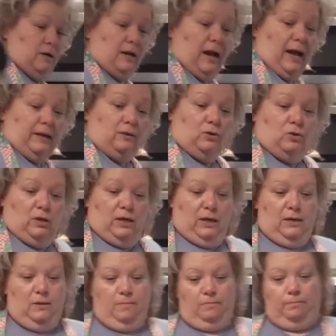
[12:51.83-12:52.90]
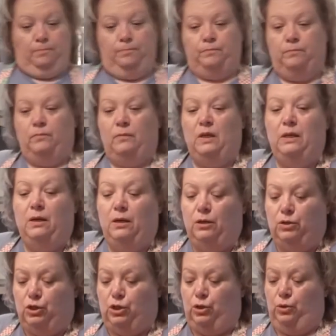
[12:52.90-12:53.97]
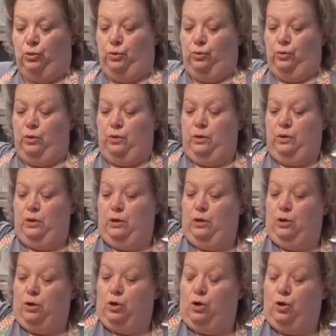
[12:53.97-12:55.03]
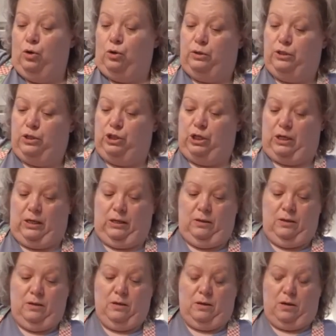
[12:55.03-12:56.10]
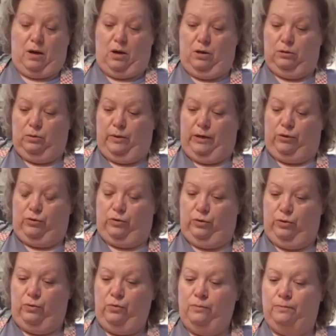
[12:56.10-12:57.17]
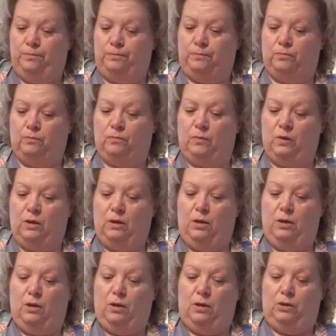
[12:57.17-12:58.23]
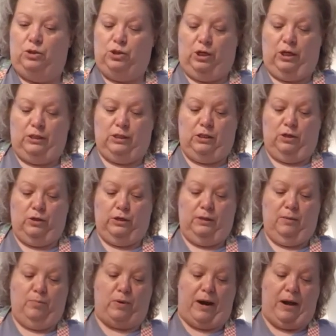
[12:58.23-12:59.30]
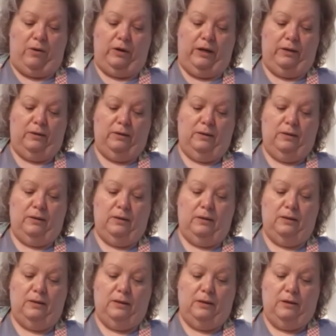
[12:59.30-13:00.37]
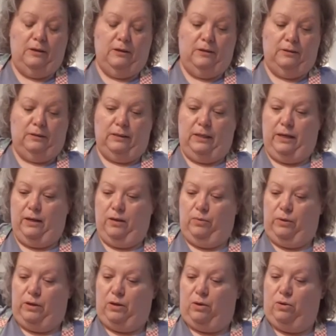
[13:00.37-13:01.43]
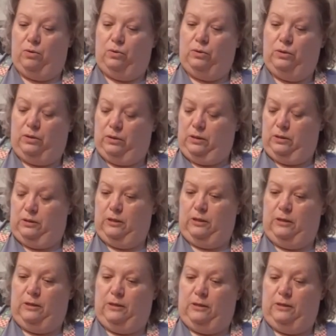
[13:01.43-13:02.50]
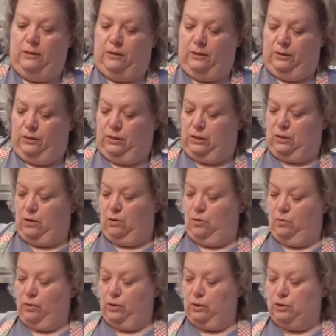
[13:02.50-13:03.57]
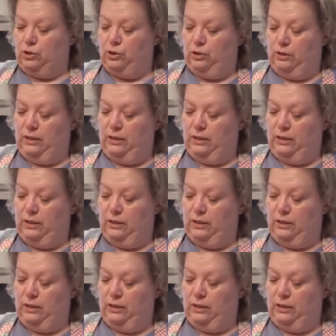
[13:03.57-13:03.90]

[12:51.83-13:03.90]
not looking to cook the chicken all the way through, just looking to brown it. There we go. So we'll turn